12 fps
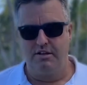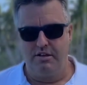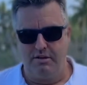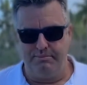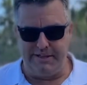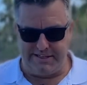
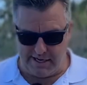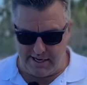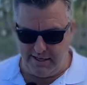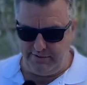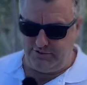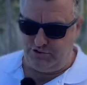
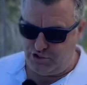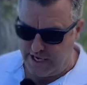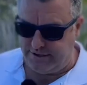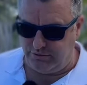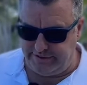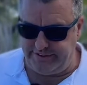Because
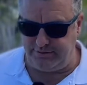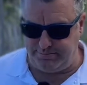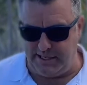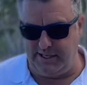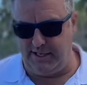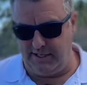generally
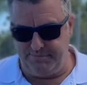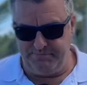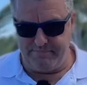speaking,